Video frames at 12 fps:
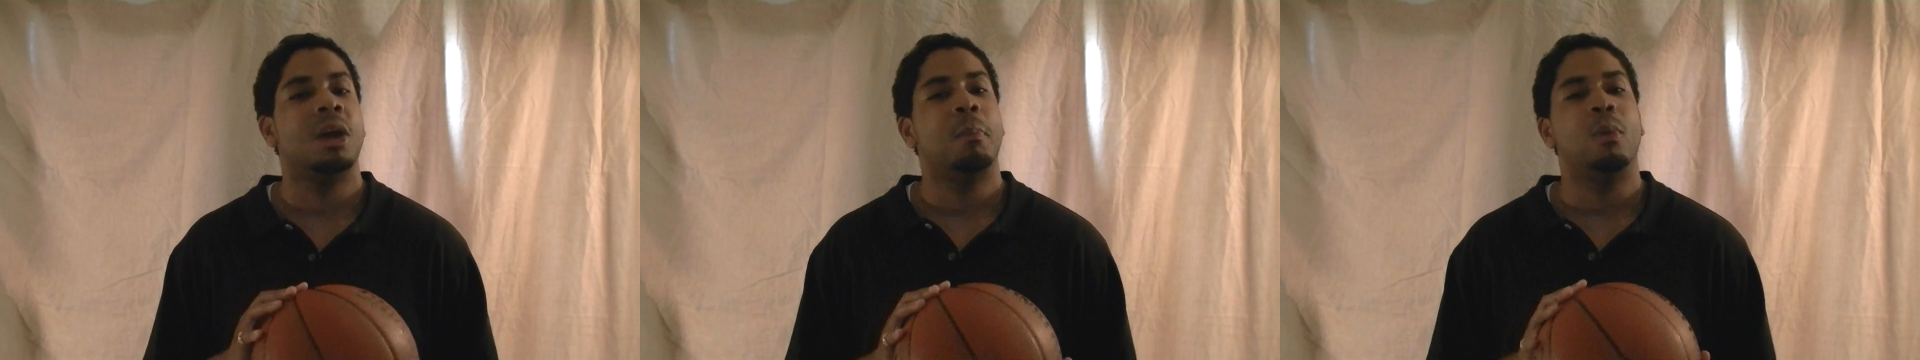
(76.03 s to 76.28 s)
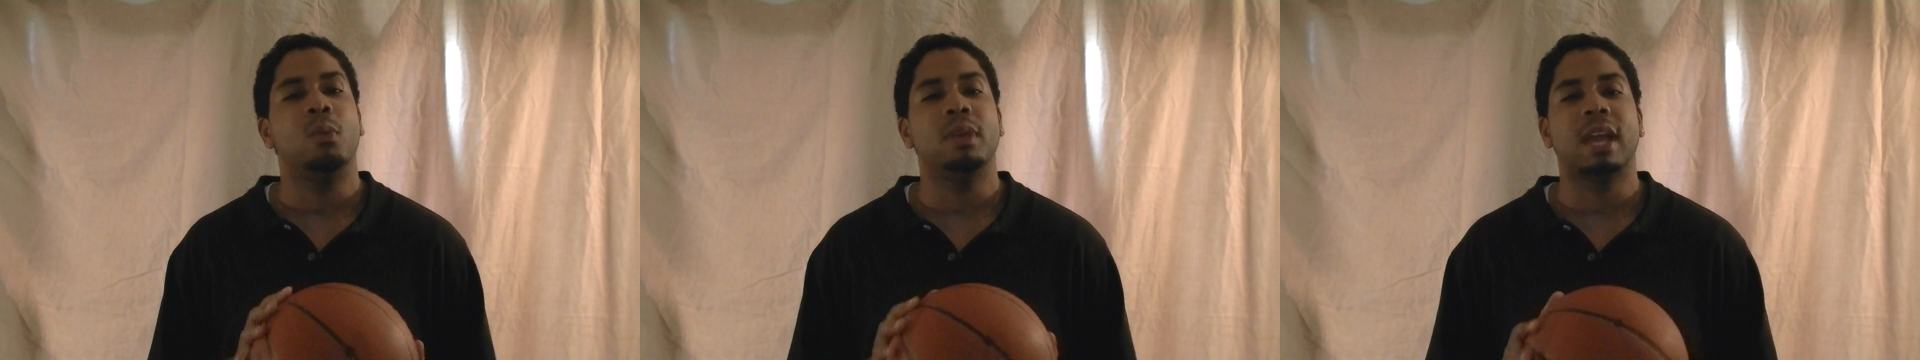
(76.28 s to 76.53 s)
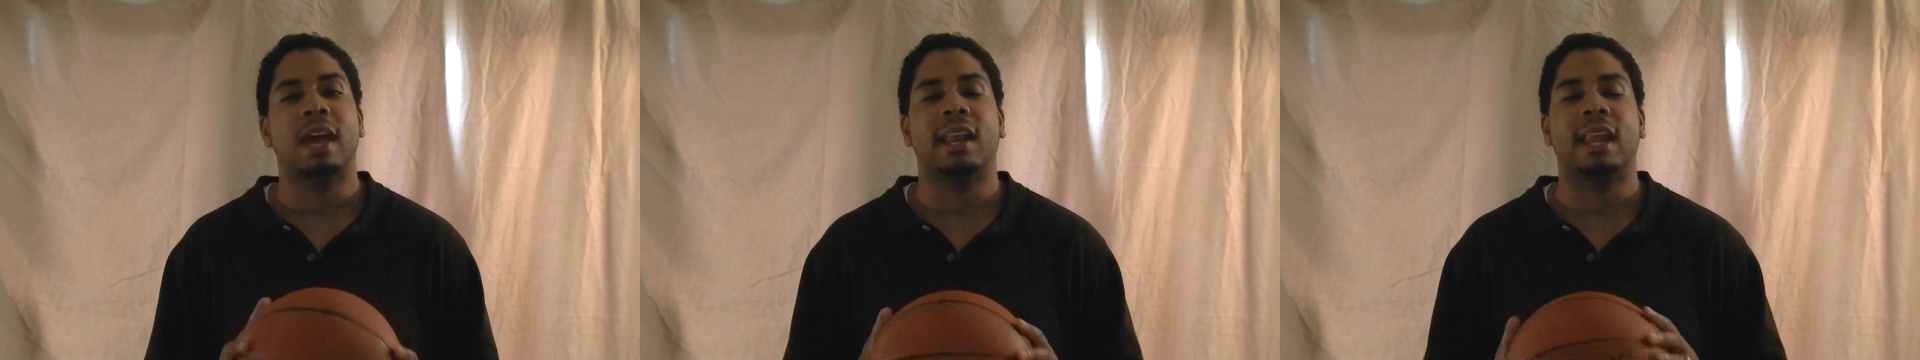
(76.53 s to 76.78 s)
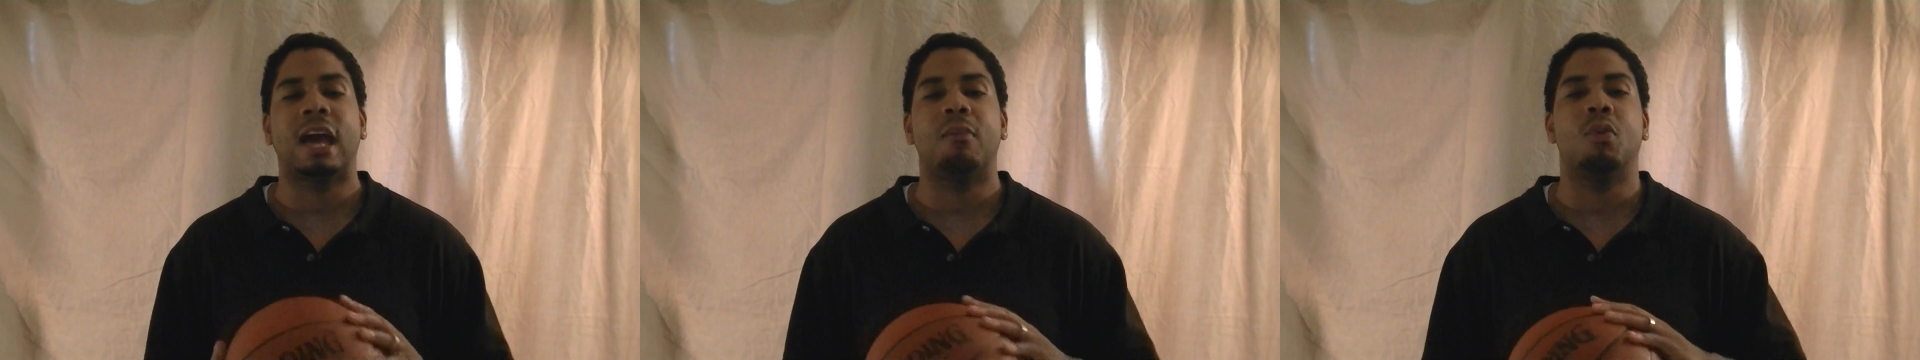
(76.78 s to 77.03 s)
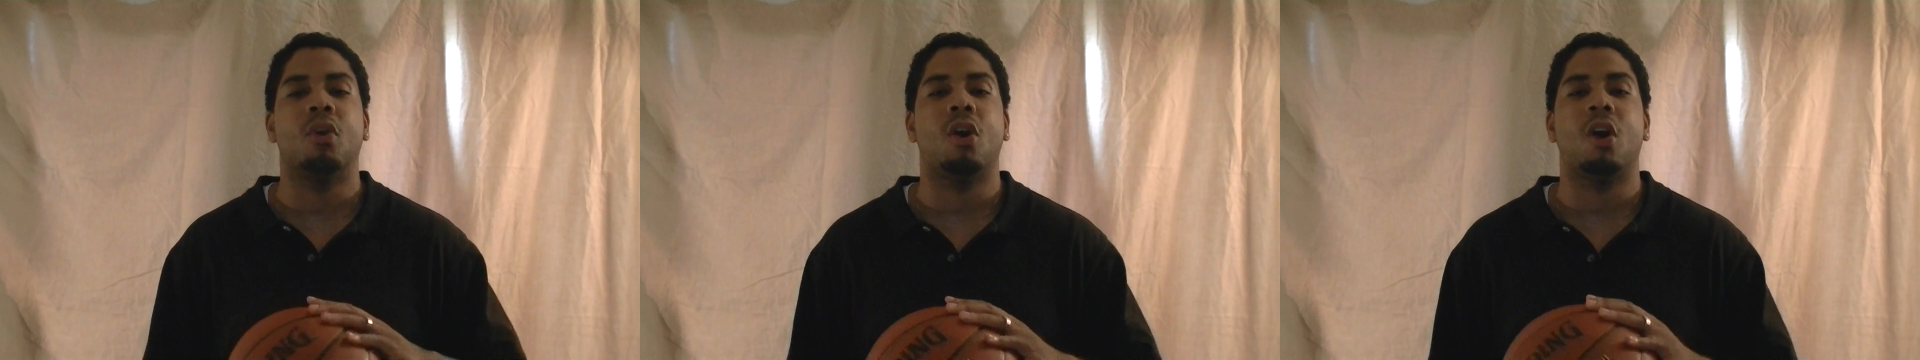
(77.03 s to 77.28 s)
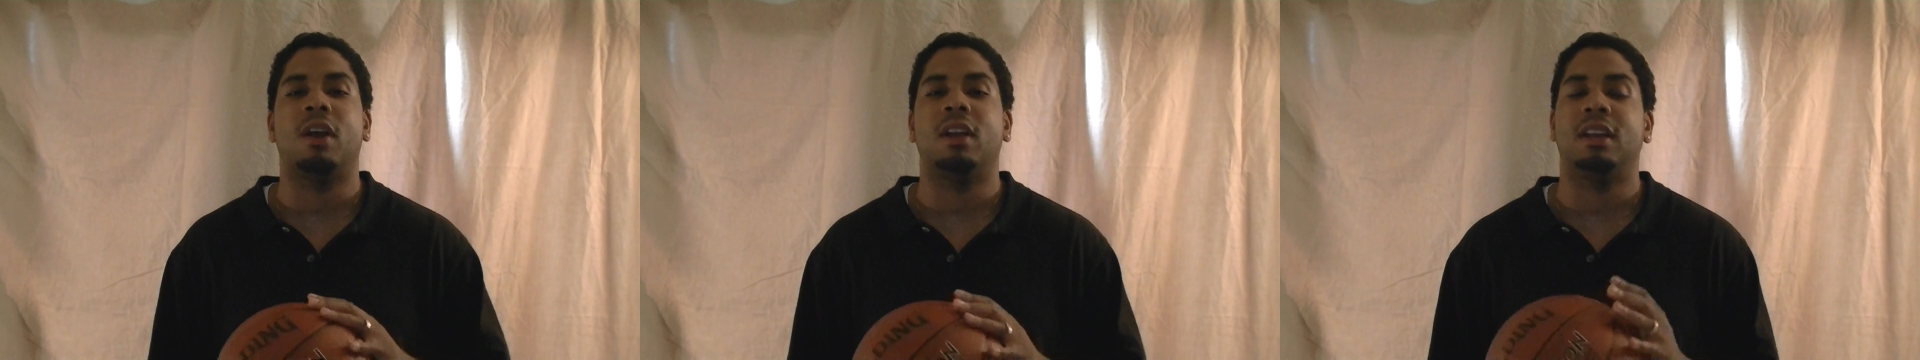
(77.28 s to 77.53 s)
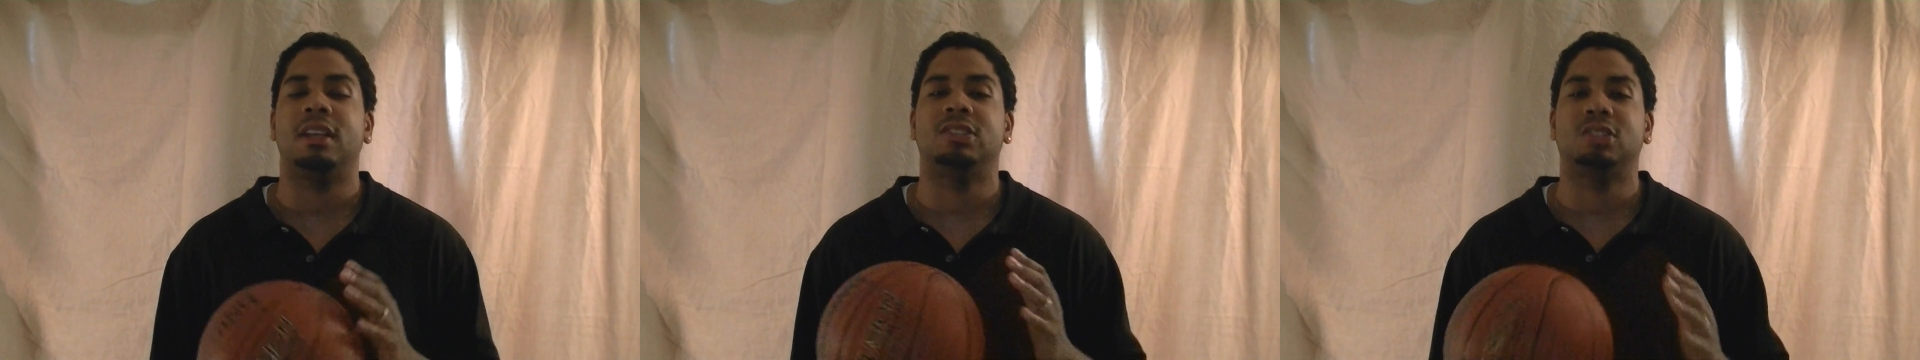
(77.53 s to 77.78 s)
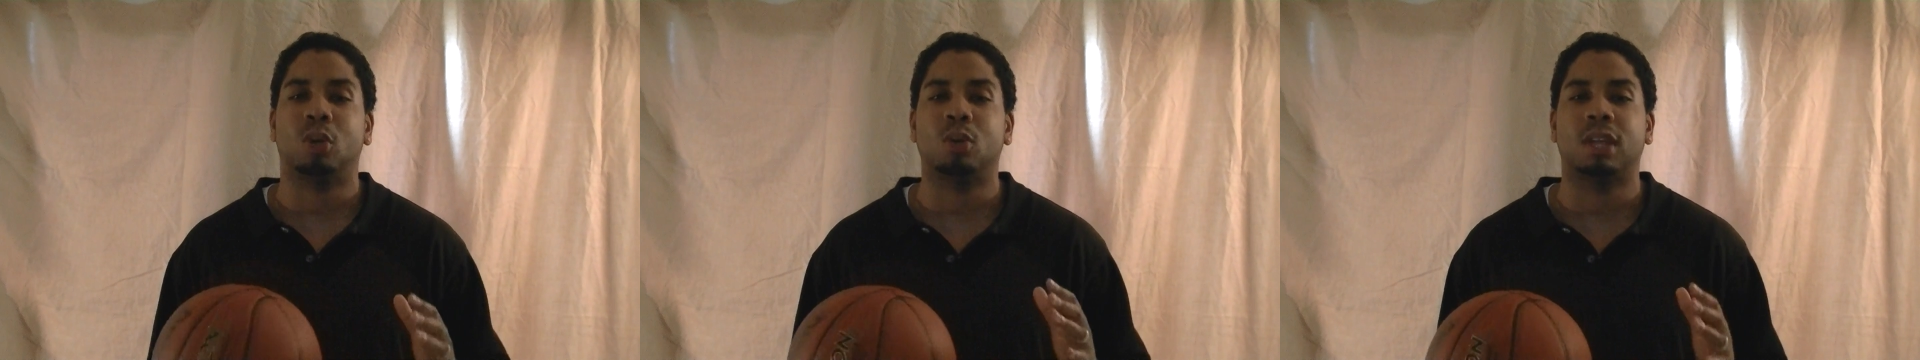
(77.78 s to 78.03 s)
but we got a lot more heart, and they
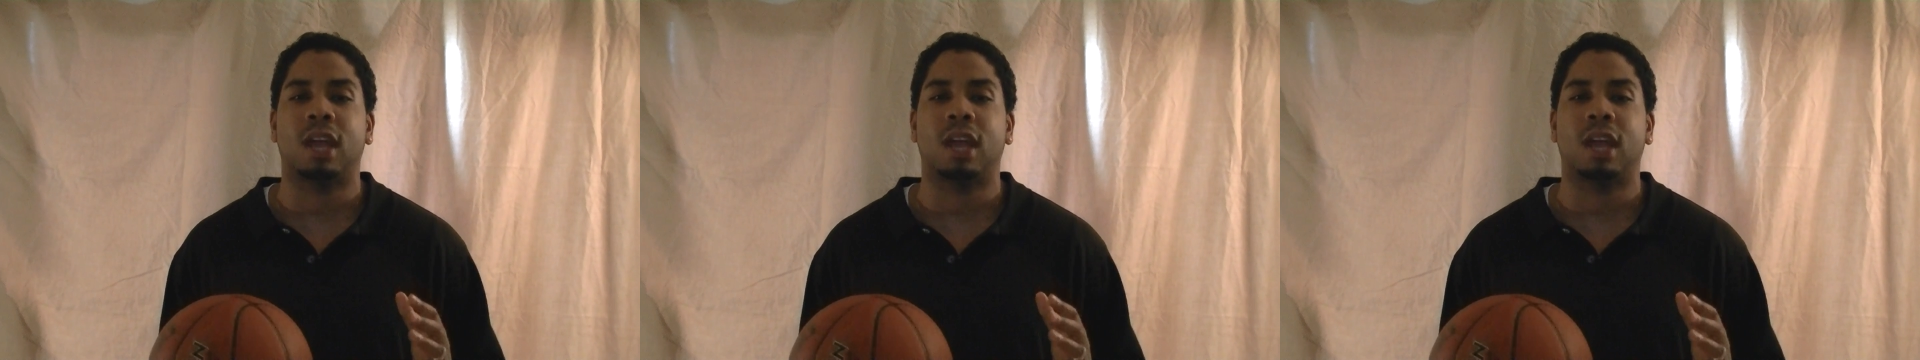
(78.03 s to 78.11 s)
showed